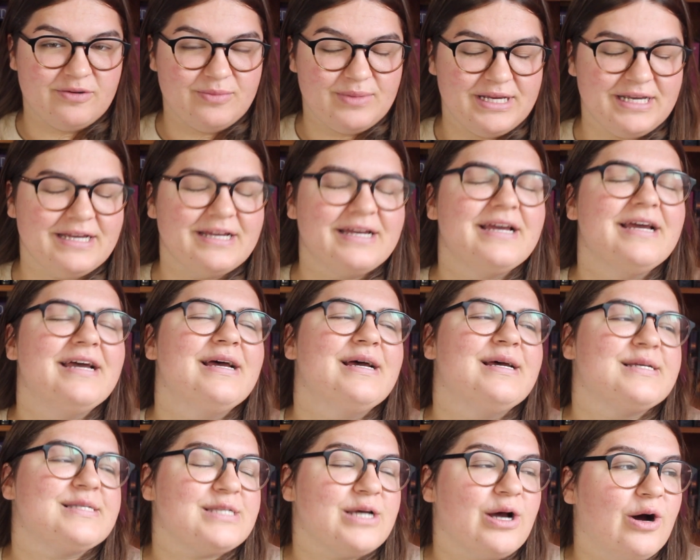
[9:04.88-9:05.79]
for me.
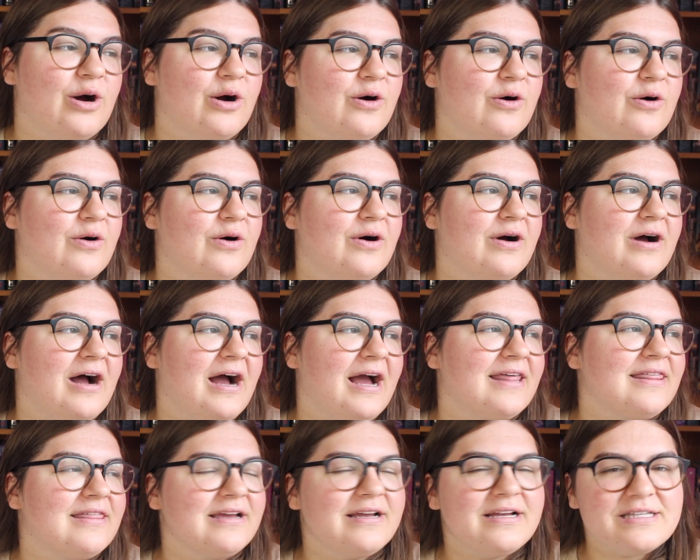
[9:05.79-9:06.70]
So
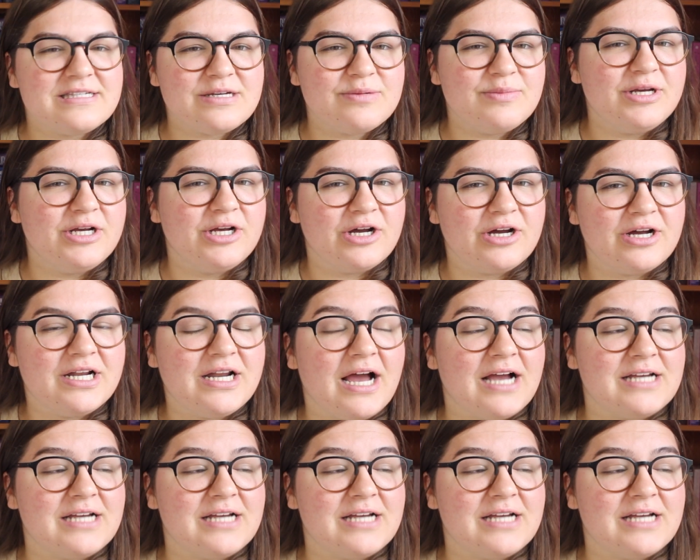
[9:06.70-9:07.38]
I think it's gonna be good.